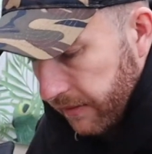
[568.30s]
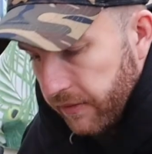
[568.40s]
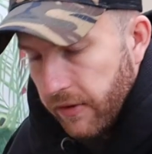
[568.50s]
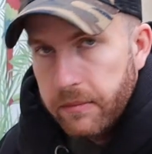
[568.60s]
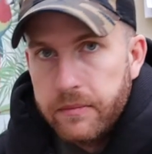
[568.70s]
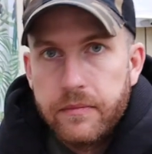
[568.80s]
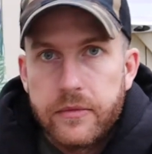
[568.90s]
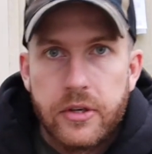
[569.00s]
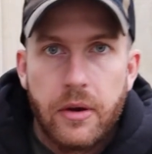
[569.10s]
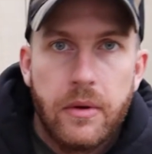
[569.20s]
from.
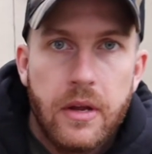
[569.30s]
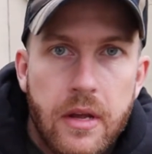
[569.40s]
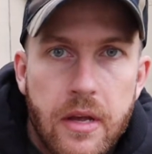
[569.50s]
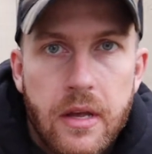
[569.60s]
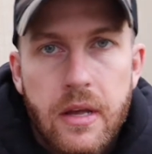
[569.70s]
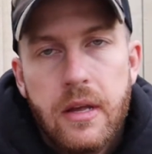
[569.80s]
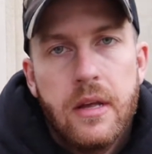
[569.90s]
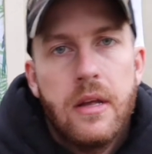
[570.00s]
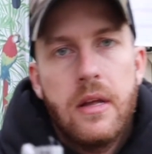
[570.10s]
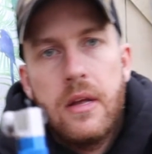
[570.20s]
So
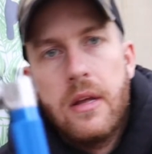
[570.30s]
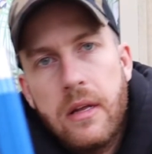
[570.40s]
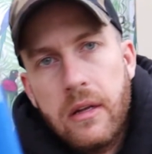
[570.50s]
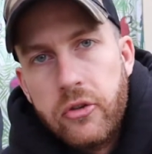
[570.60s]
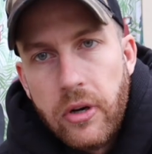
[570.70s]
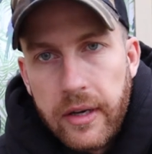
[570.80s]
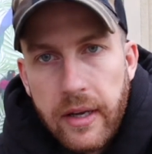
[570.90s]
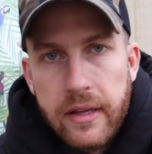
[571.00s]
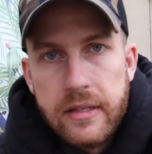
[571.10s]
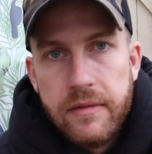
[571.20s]
I'll try and
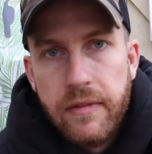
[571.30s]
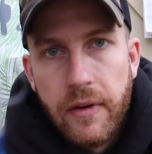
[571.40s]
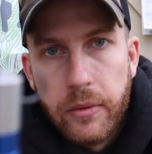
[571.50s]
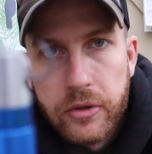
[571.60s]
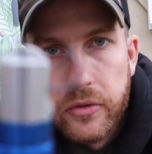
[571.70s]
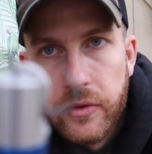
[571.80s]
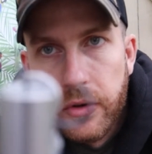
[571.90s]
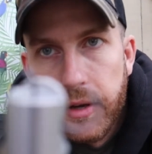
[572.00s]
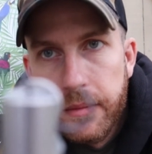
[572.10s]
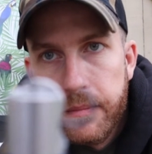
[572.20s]
get this in focus for
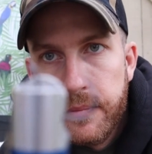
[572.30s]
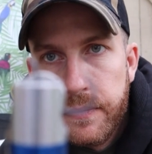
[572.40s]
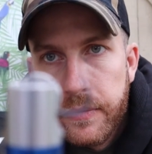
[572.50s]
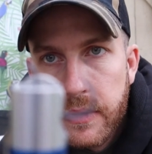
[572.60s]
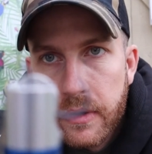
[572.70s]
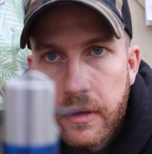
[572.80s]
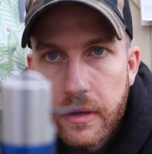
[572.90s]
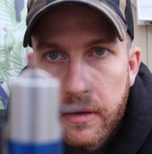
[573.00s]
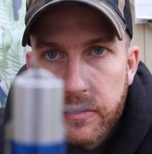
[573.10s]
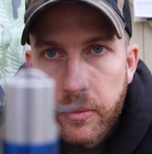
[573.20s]
you.
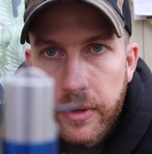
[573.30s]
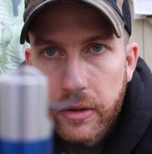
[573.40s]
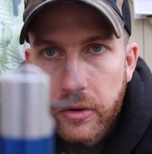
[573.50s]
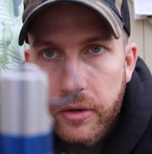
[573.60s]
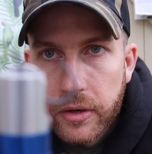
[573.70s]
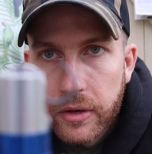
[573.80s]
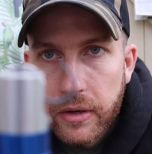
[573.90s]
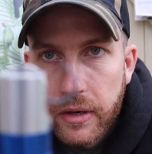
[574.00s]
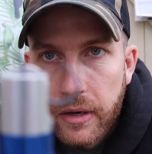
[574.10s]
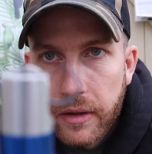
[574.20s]
If we look
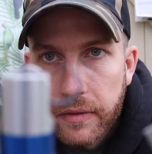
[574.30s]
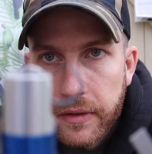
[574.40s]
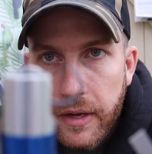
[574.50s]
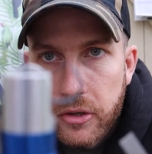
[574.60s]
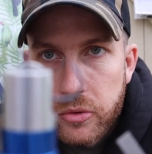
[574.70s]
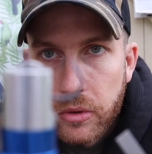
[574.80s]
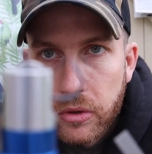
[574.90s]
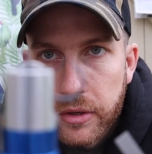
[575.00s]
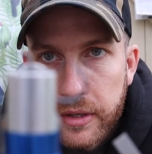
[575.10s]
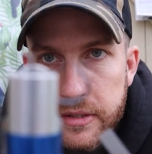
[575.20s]
at the actual
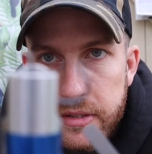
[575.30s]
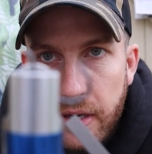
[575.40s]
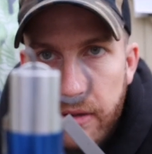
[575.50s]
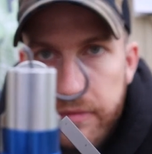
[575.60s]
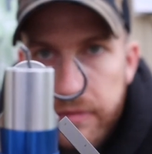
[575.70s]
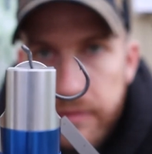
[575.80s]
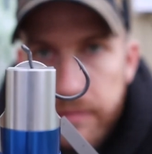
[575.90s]
hook itself,